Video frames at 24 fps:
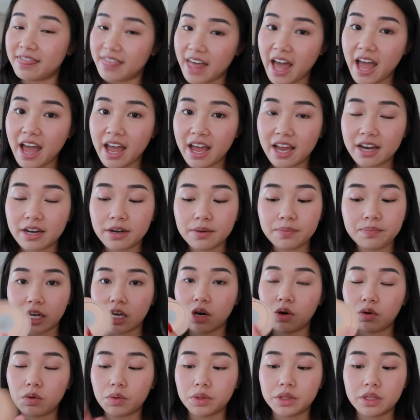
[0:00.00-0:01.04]
Then I
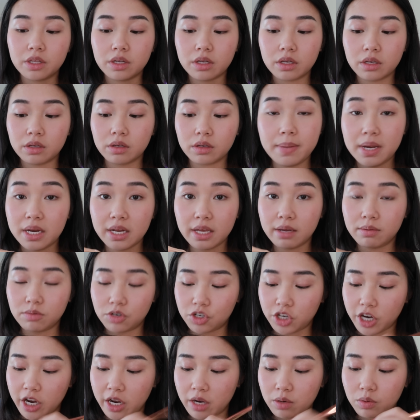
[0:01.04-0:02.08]
go in with the medium
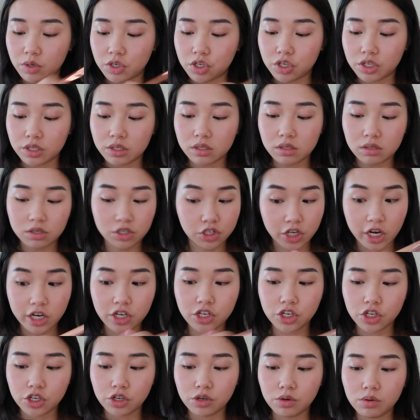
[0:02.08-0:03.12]
shade, which is shade
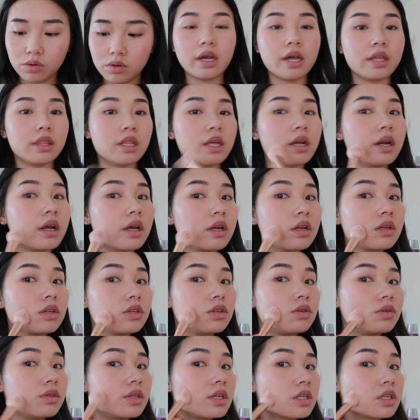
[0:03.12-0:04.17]
2, and then I do